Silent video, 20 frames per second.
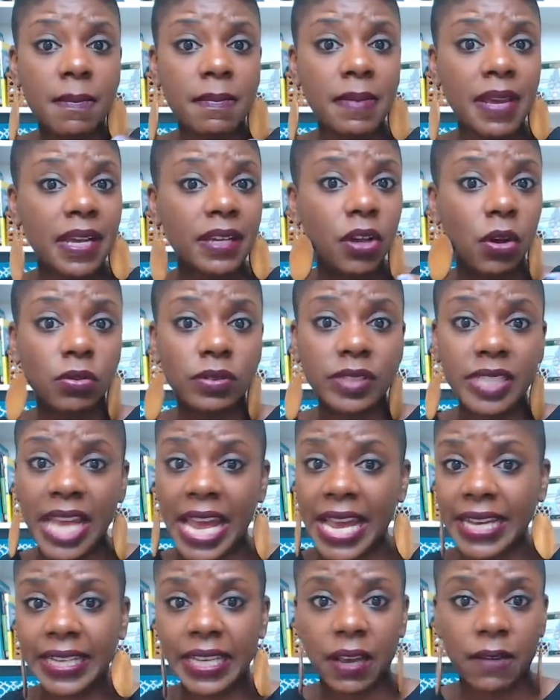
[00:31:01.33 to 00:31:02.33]
men don't
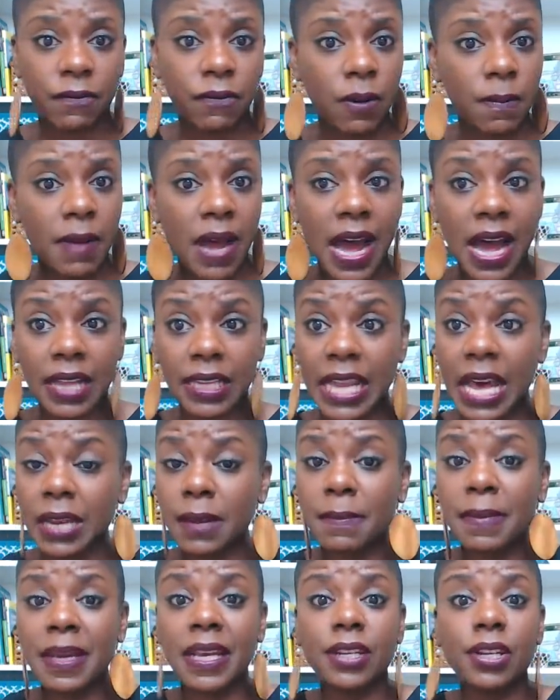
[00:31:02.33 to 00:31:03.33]
take it from behind. A lot of
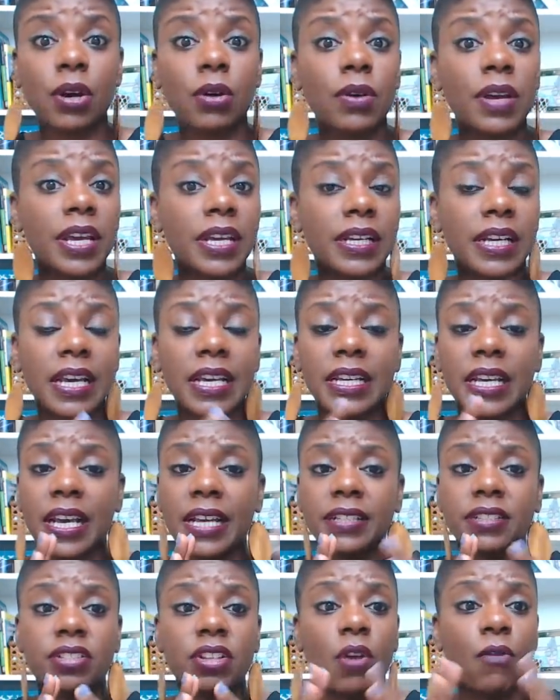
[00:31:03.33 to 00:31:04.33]
men don't. And
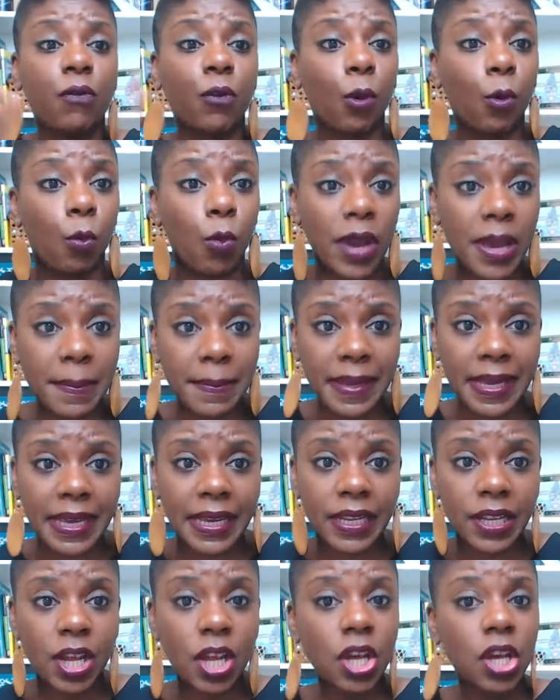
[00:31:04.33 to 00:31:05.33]
so for women,
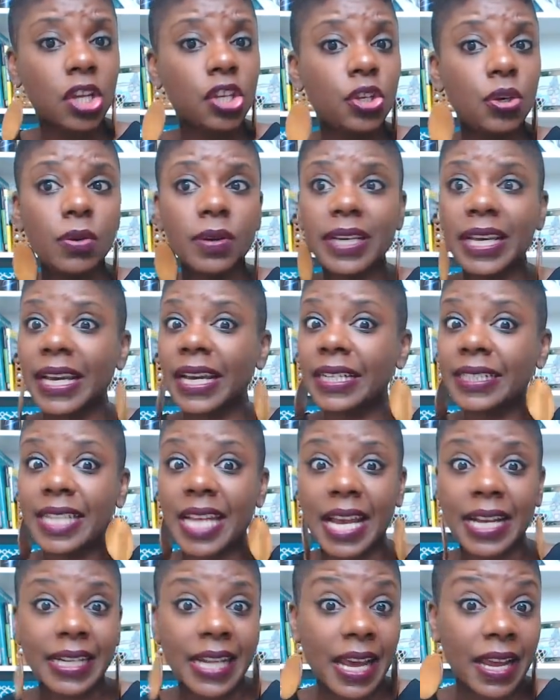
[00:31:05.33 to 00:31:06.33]
you can't
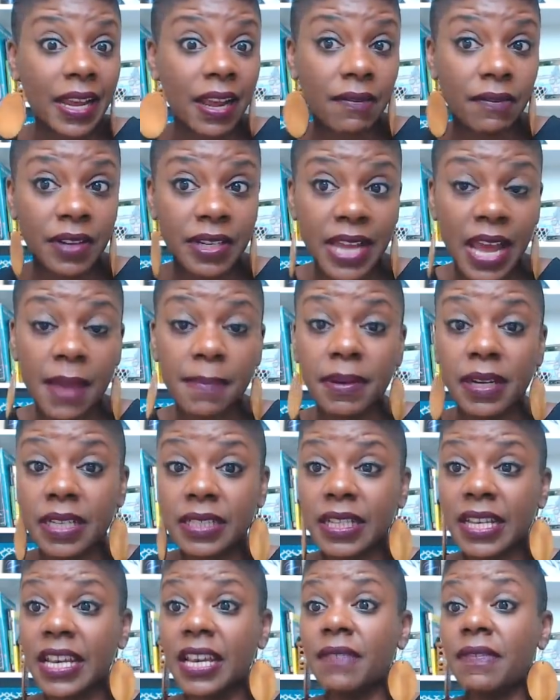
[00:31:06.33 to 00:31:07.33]
take that every day, because
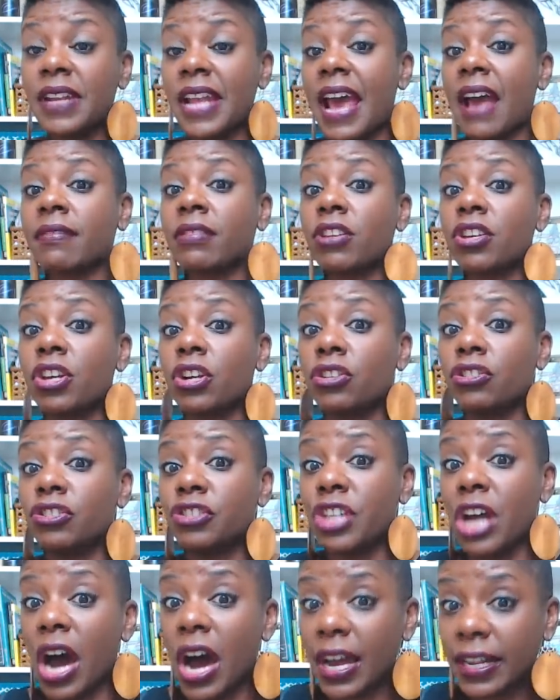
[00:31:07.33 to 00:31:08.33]
even after you're
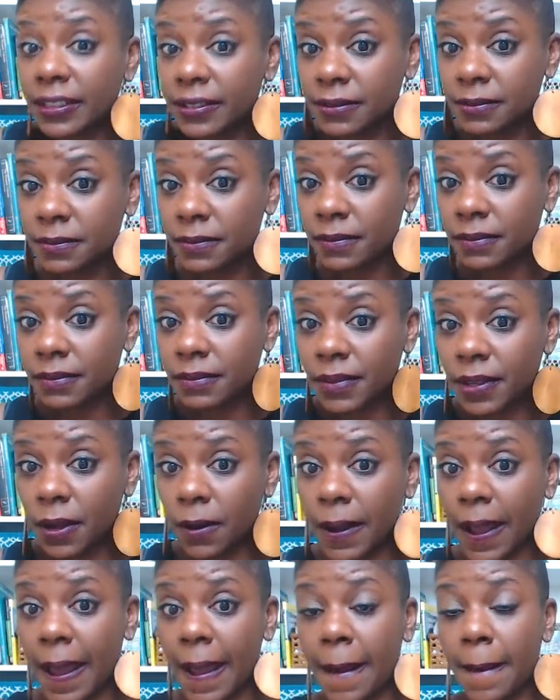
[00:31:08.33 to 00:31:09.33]
done,
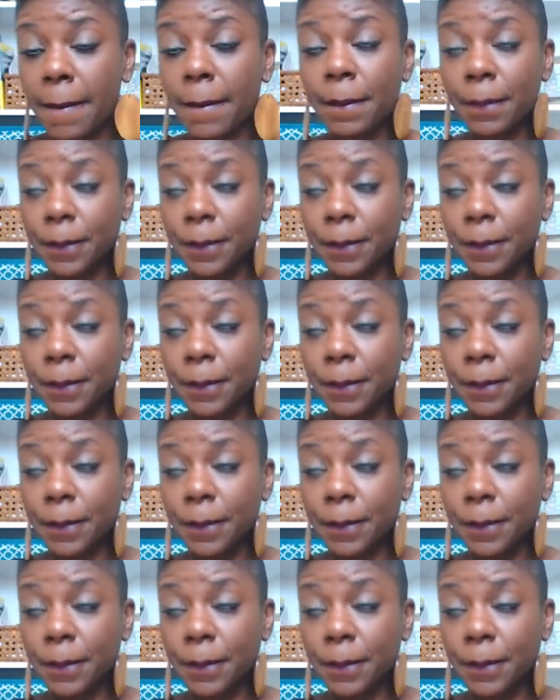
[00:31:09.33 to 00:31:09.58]
okay?